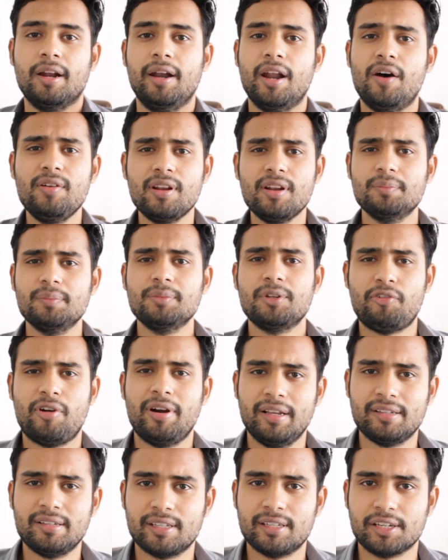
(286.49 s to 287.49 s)
Now will come the
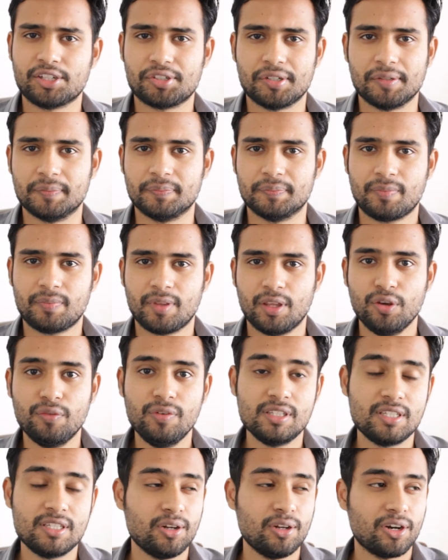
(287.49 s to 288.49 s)
writing section. You
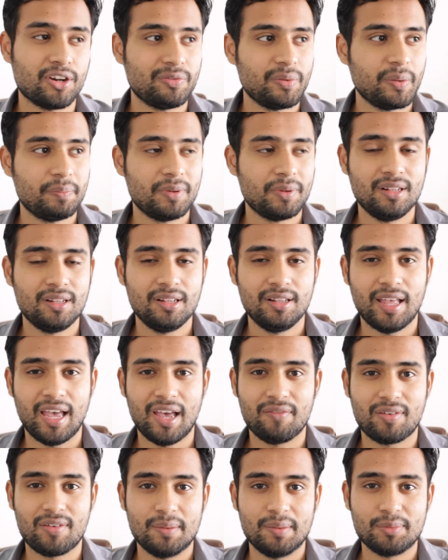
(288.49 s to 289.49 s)
will see a lot of people
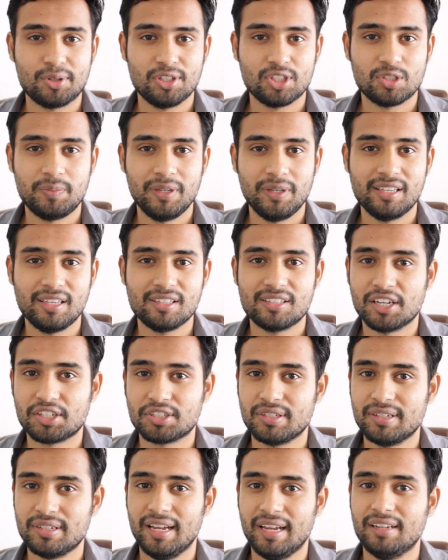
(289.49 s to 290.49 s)
have come to the speaking
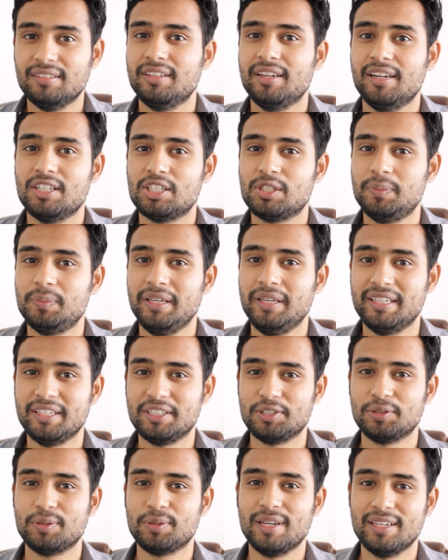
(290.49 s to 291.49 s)
section and they are
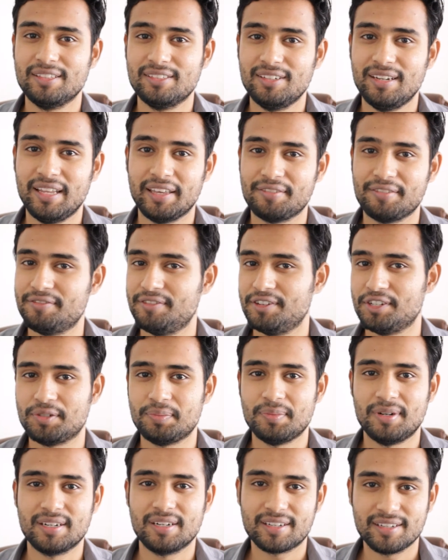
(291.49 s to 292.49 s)
speaking together like
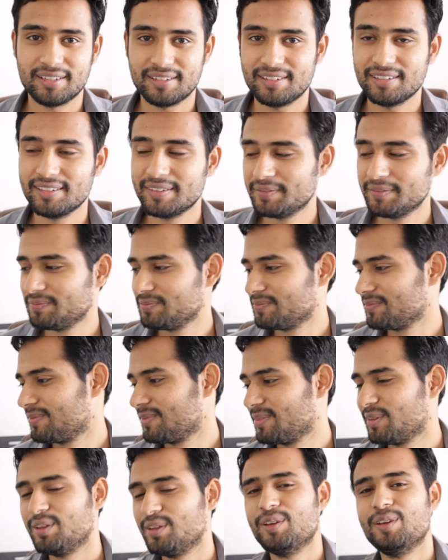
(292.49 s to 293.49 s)
fish market.
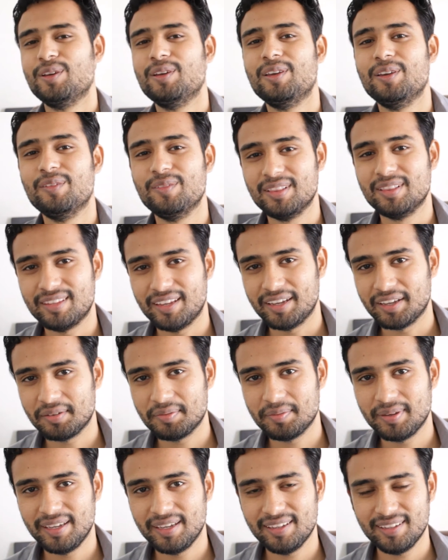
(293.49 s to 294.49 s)
You will
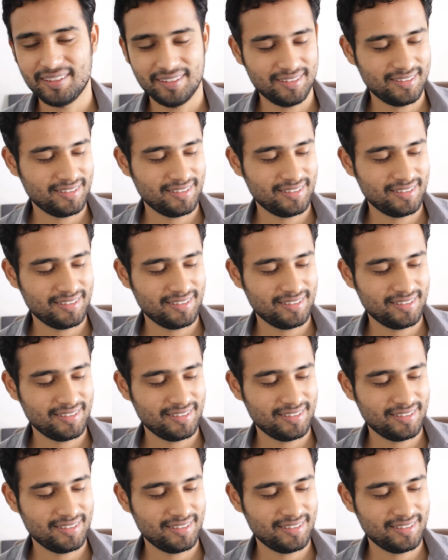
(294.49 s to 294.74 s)
thank me.